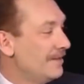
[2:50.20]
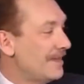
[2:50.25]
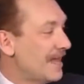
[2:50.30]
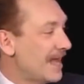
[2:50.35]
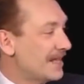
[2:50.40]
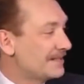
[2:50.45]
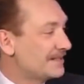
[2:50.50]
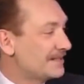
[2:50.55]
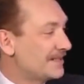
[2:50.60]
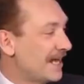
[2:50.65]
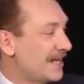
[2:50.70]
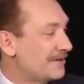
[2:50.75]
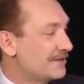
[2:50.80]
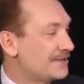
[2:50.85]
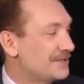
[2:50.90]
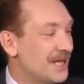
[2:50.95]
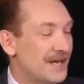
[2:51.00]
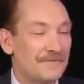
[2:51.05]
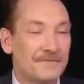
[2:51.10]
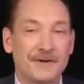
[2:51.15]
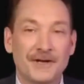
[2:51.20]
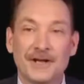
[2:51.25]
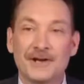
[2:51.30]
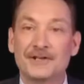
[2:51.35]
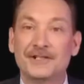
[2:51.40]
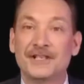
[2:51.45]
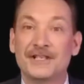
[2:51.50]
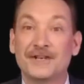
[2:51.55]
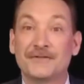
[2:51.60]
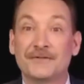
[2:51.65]
That standard state free
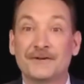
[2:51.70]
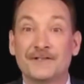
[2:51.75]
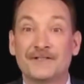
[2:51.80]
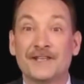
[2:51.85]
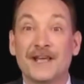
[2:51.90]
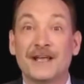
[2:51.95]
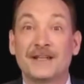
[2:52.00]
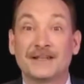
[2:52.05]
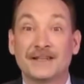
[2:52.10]
energy difference